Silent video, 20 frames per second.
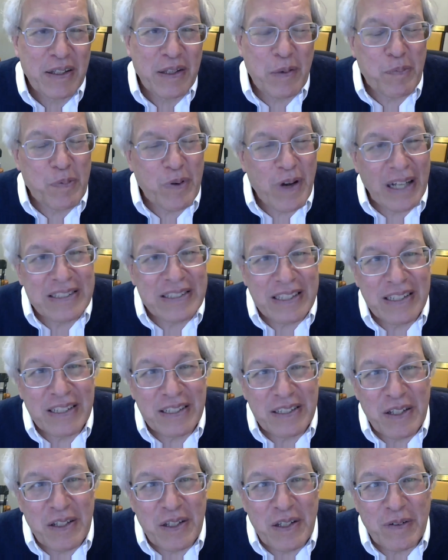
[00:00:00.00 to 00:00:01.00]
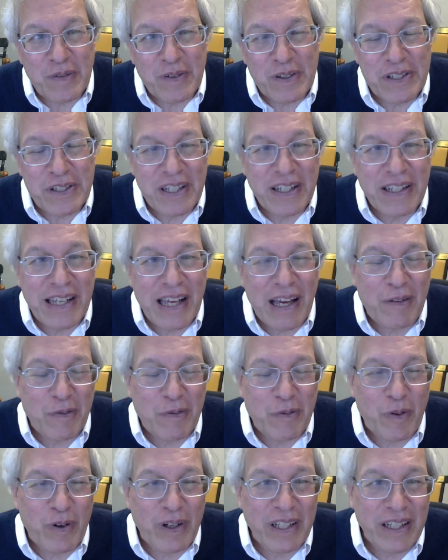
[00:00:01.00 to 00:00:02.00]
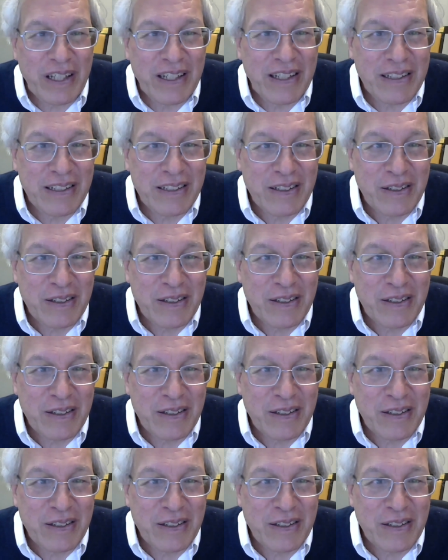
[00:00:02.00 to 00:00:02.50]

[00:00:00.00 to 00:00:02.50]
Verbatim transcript: the president of the University of California